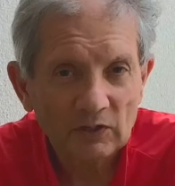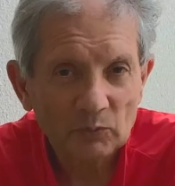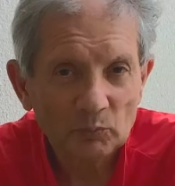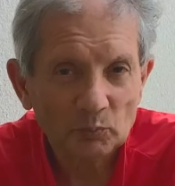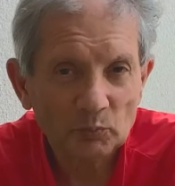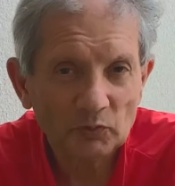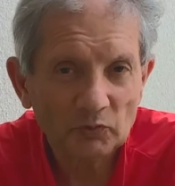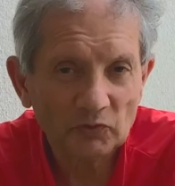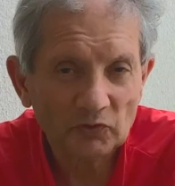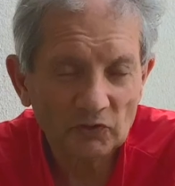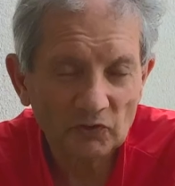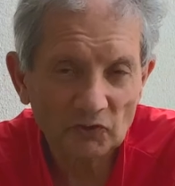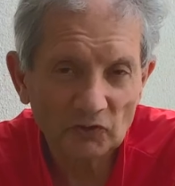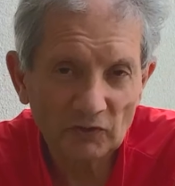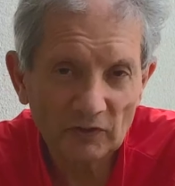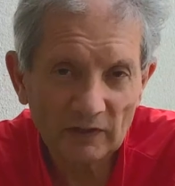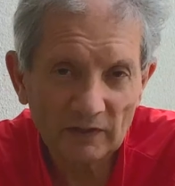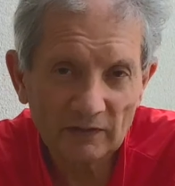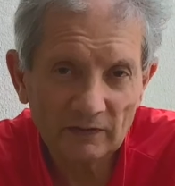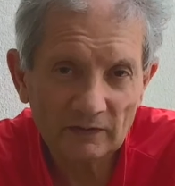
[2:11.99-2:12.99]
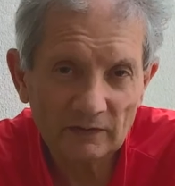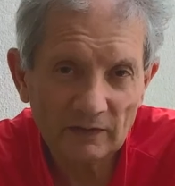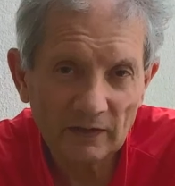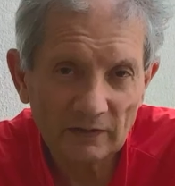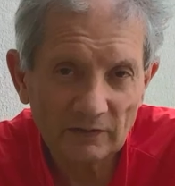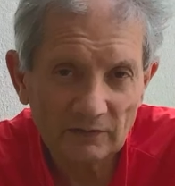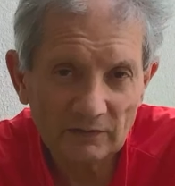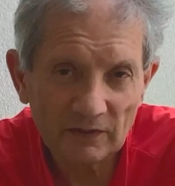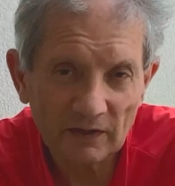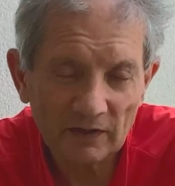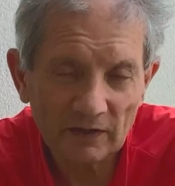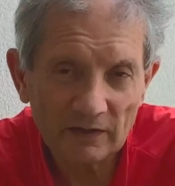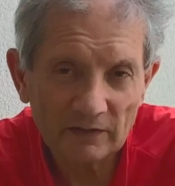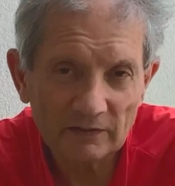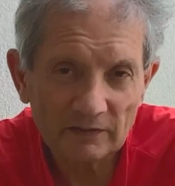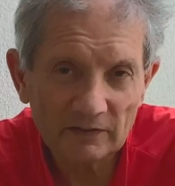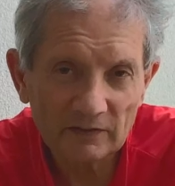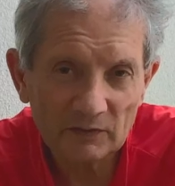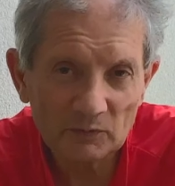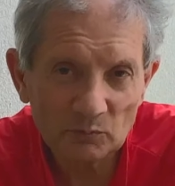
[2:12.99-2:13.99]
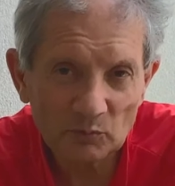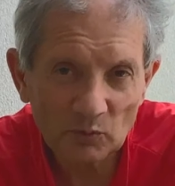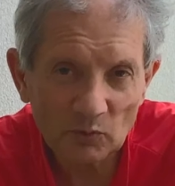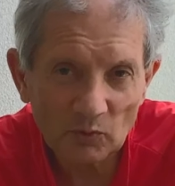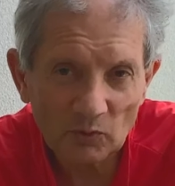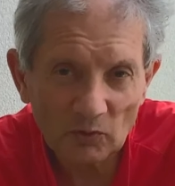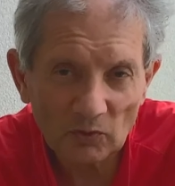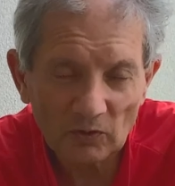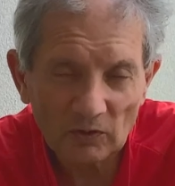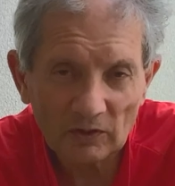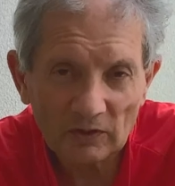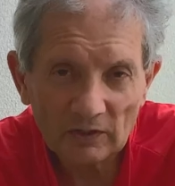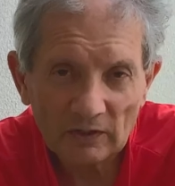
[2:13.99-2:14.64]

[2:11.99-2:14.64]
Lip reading: positioning and targeting the ball